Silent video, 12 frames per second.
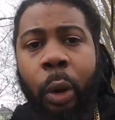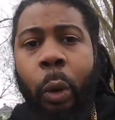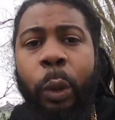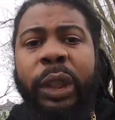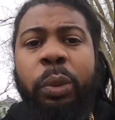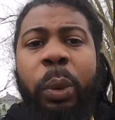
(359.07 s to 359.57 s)

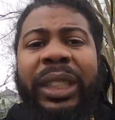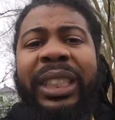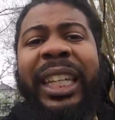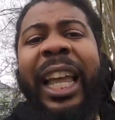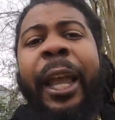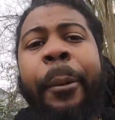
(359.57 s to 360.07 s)
which was
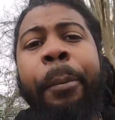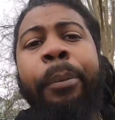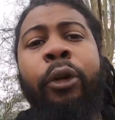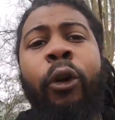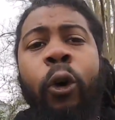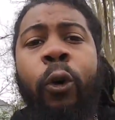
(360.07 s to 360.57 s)
to
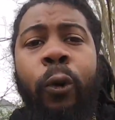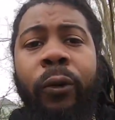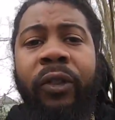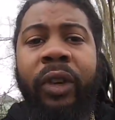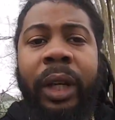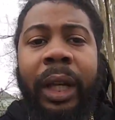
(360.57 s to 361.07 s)
improve
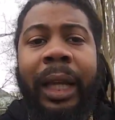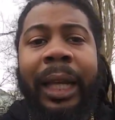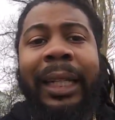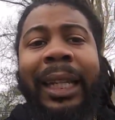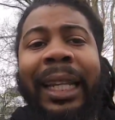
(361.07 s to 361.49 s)
the